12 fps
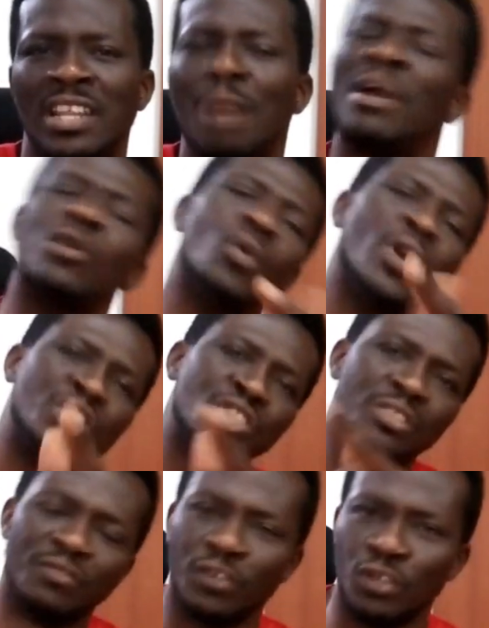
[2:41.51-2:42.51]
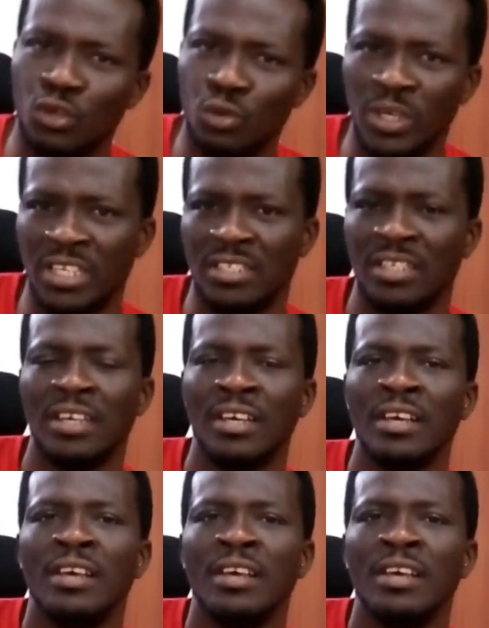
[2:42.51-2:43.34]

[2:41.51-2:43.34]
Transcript: Now my question for you is,